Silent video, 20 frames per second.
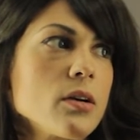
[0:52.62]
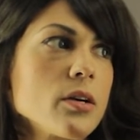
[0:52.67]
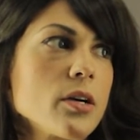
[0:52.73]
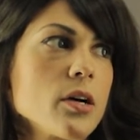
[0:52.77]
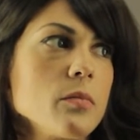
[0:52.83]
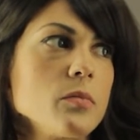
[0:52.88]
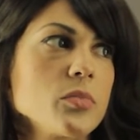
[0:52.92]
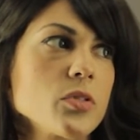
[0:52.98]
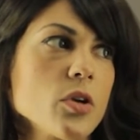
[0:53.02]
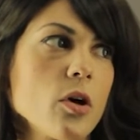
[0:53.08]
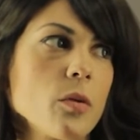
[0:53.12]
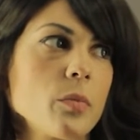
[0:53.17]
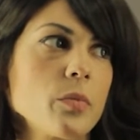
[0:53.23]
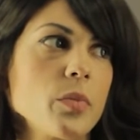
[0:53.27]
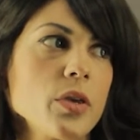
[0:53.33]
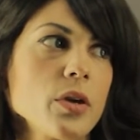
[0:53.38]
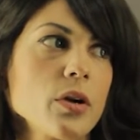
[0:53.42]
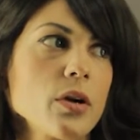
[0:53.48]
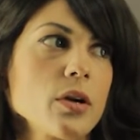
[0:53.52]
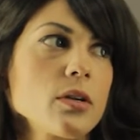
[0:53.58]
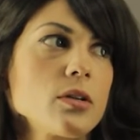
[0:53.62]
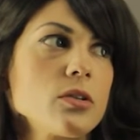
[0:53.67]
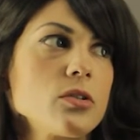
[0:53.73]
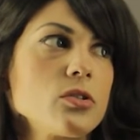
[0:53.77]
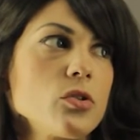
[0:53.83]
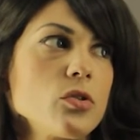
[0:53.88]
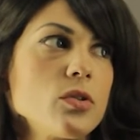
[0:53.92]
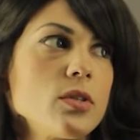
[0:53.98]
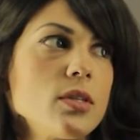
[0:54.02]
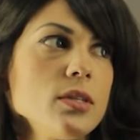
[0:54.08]
comes up here.
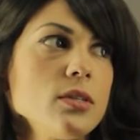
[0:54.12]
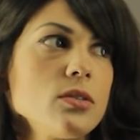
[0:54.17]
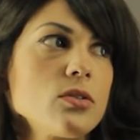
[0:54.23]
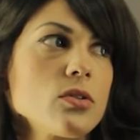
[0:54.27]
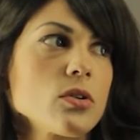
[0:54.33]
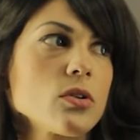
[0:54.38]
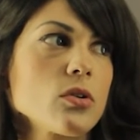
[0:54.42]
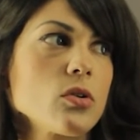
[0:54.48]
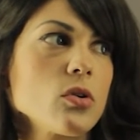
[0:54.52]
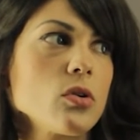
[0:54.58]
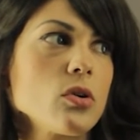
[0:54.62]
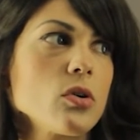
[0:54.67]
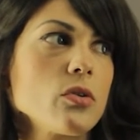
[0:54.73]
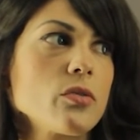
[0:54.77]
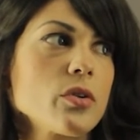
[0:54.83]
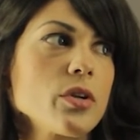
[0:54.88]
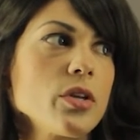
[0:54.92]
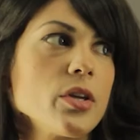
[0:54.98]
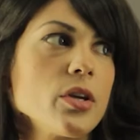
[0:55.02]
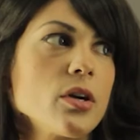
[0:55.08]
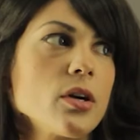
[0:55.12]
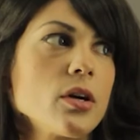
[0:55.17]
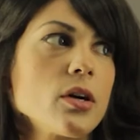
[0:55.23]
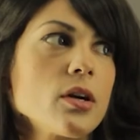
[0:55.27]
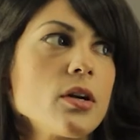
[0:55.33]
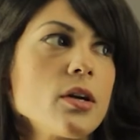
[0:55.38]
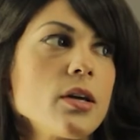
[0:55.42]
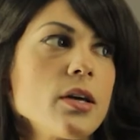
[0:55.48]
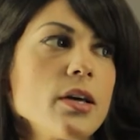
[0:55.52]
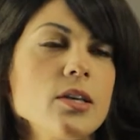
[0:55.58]
So this circle over here
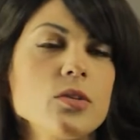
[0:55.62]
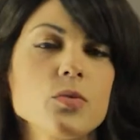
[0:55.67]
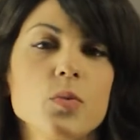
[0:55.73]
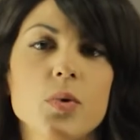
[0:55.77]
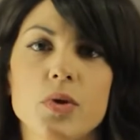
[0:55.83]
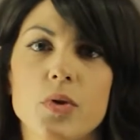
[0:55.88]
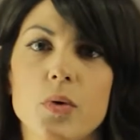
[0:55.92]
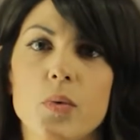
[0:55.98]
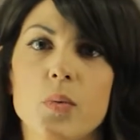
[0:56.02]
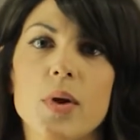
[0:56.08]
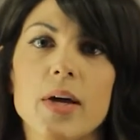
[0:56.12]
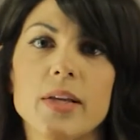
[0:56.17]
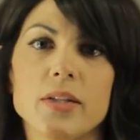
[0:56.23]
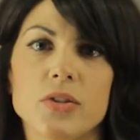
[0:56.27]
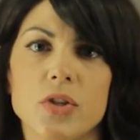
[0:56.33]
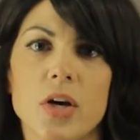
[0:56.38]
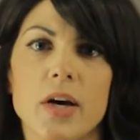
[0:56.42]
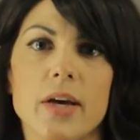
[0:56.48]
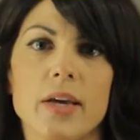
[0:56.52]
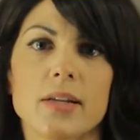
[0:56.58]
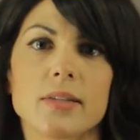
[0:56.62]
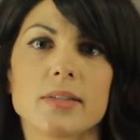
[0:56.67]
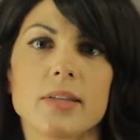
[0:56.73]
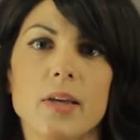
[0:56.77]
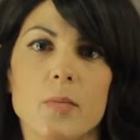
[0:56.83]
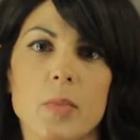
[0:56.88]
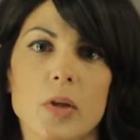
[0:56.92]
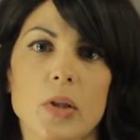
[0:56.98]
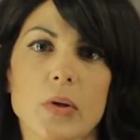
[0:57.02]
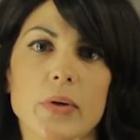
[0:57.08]
is where the red giants
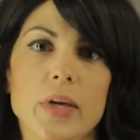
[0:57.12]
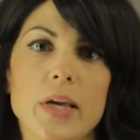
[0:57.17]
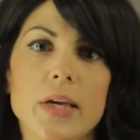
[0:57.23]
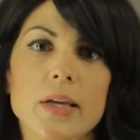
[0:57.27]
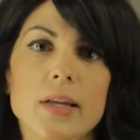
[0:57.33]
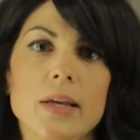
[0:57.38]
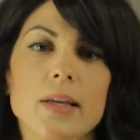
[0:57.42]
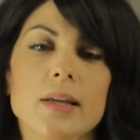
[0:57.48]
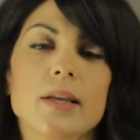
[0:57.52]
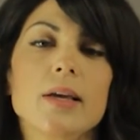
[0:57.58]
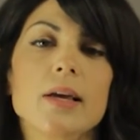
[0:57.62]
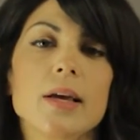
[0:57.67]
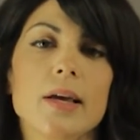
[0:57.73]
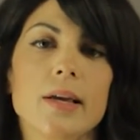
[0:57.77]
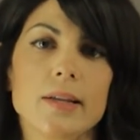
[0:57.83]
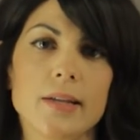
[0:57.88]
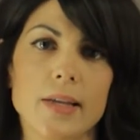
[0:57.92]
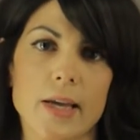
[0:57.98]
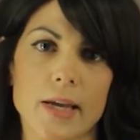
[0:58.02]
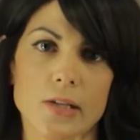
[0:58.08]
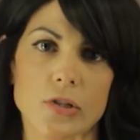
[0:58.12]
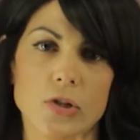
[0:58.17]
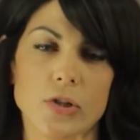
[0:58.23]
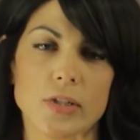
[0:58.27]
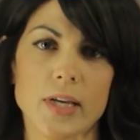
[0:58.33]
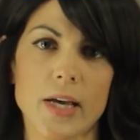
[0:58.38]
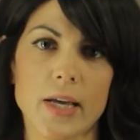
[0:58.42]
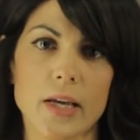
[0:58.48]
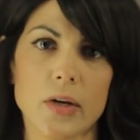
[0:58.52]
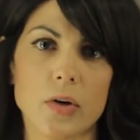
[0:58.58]
can be located in the HR
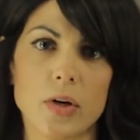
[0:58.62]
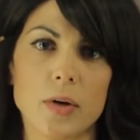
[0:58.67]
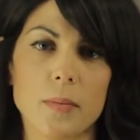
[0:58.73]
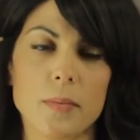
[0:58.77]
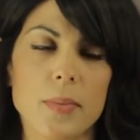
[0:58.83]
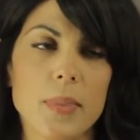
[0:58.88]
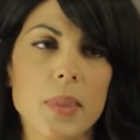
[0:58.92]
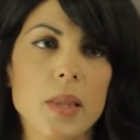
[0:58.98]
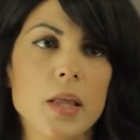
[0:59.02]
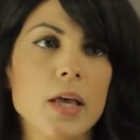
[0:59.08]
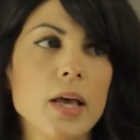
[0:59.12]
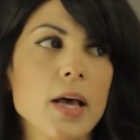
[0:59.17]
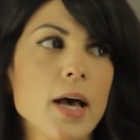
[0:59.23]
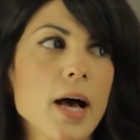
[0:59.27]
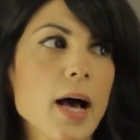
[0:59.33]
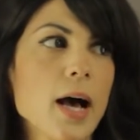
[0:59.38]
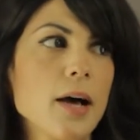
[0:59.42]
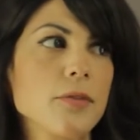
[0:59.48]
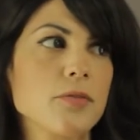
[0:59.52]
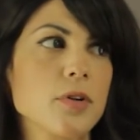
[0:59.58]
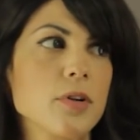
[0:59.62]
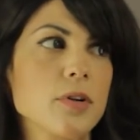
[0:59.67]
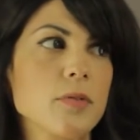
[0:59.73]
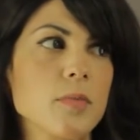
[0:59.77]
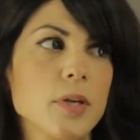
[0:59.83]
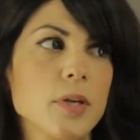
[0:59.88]
diagram. After it